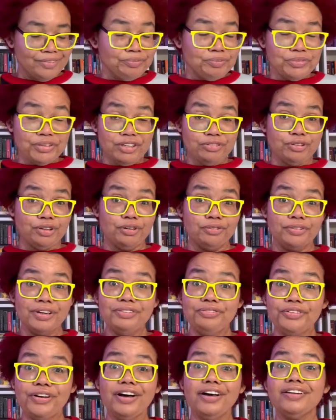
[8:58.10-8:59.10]
give her a
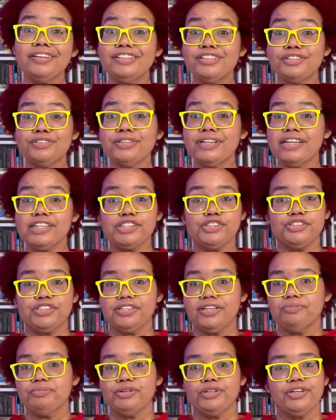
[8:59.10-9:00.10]
refund and do an extra
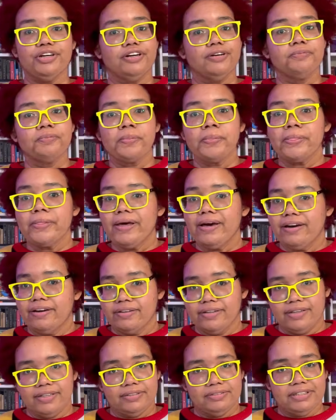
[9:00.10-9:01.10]
step. But y'all,
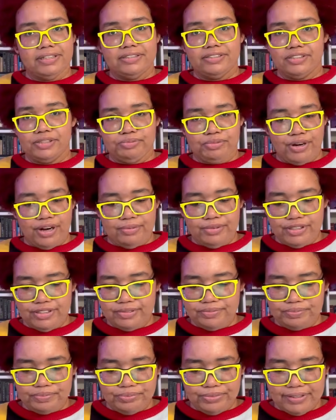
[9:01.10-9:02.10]
I just
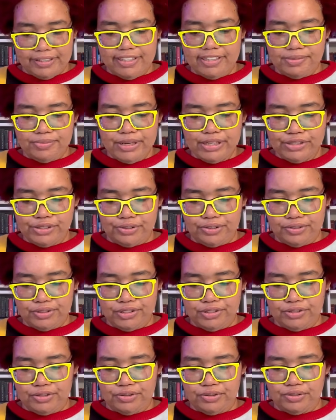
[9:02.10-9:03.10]
promise, please make sure
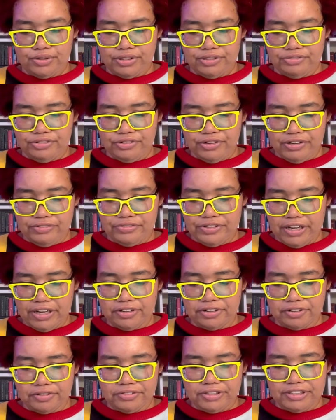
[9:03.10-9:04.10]
to, if you have
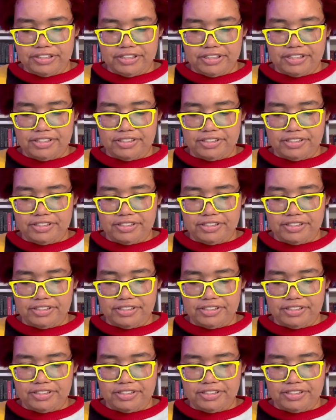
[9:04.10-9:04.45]
not already done